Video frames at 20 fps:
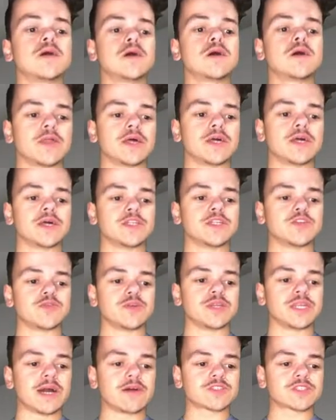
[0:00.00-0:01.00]
Then doing the
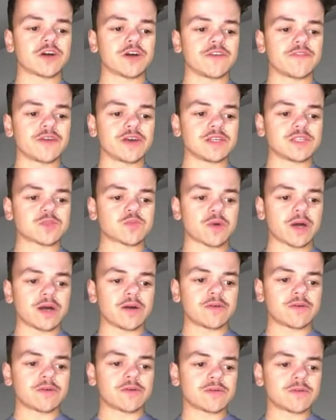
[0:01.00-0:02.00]
outside of it as well.